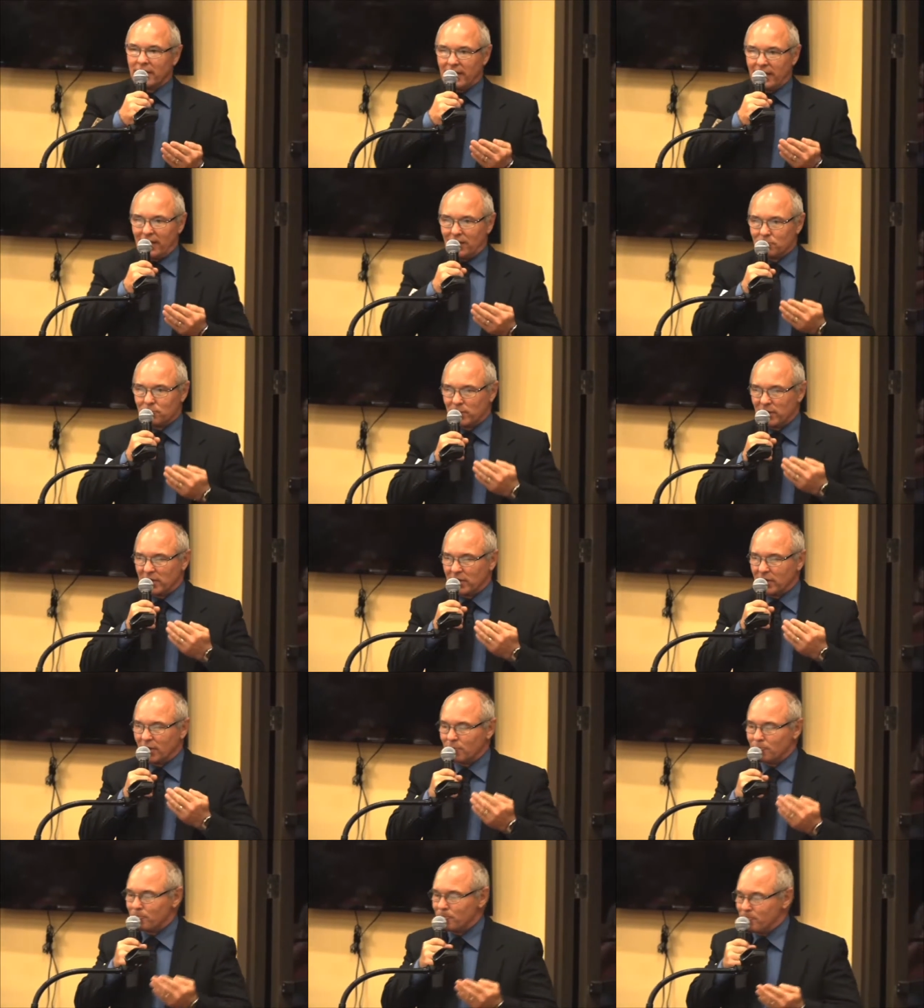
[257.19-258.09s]
and
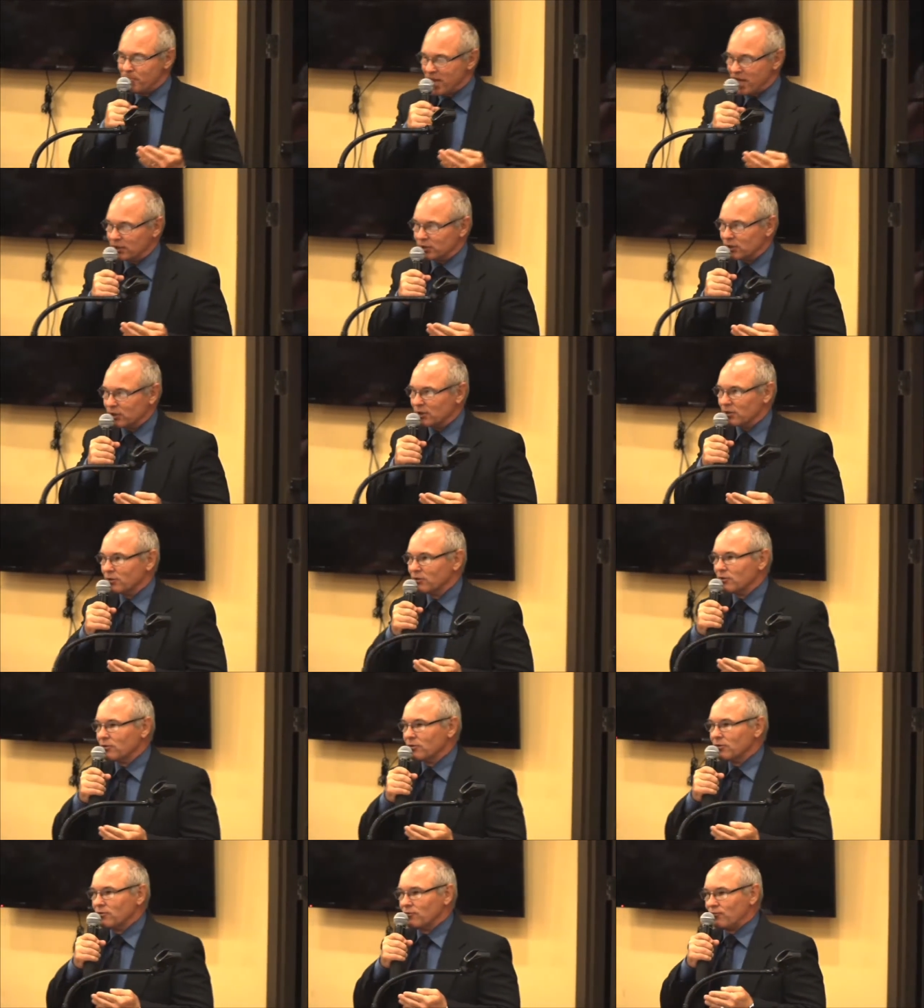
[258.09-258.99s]
become better
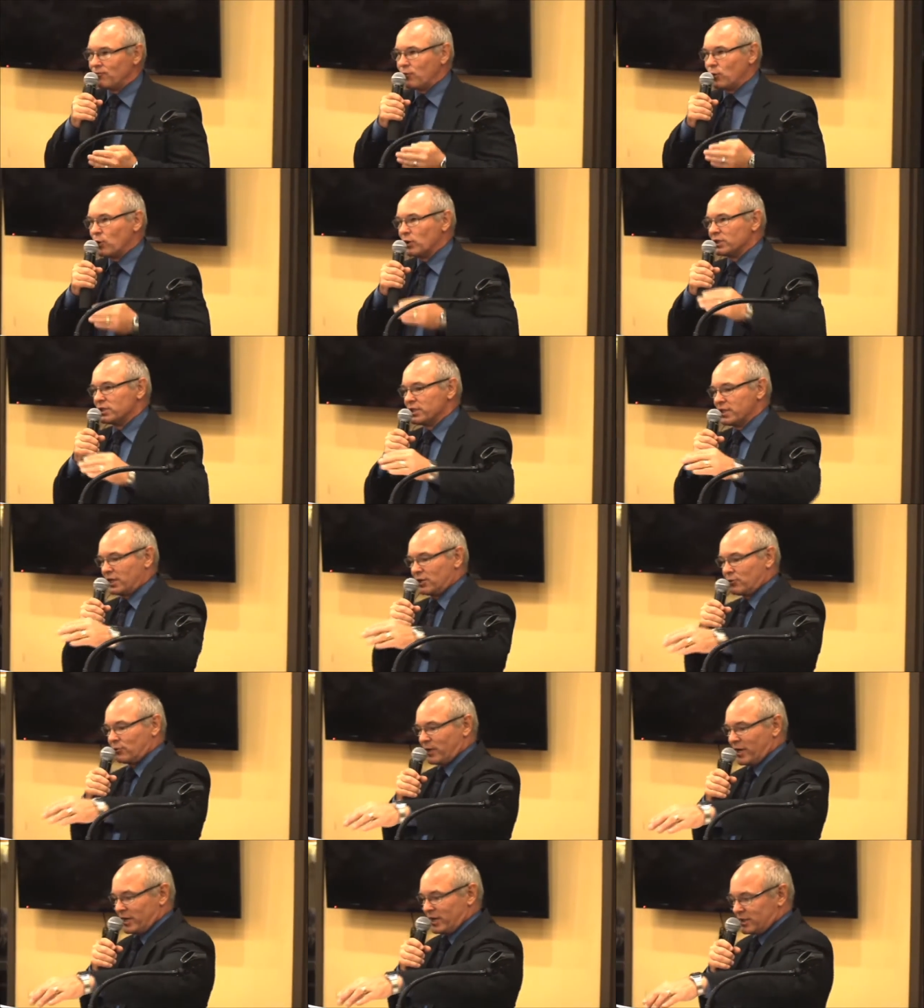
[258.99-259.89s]
for
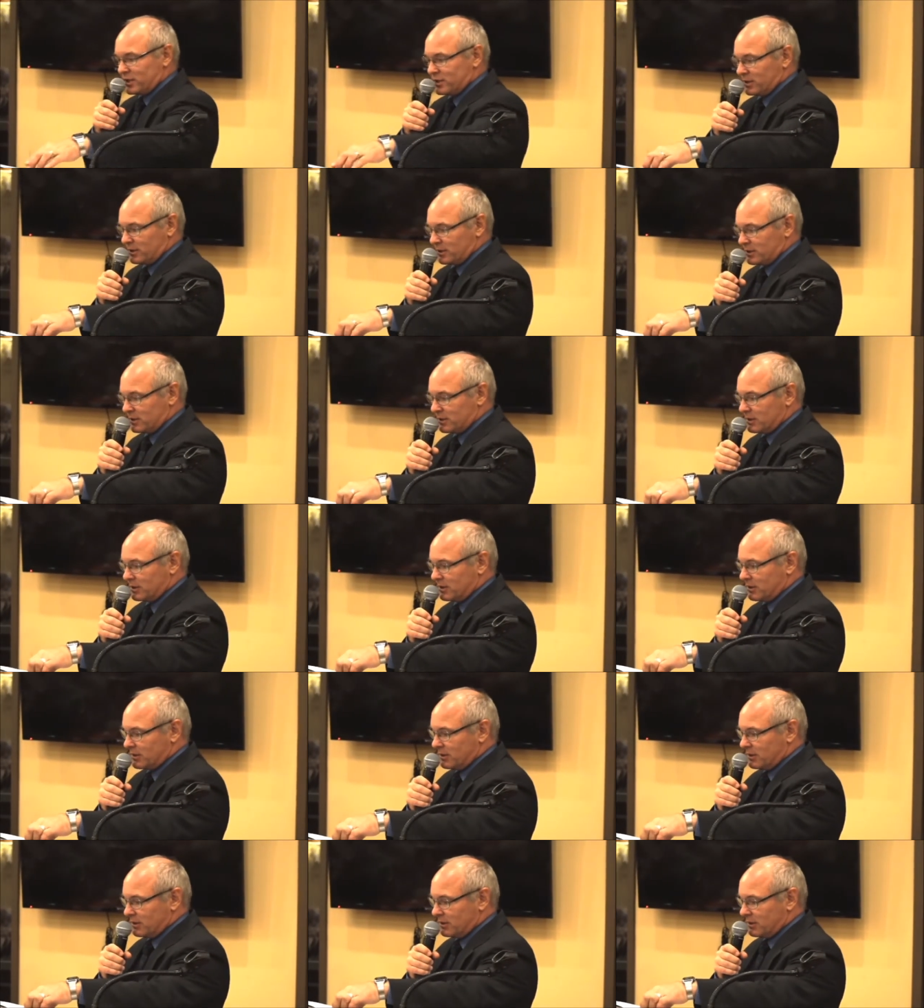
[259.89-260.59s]
generations.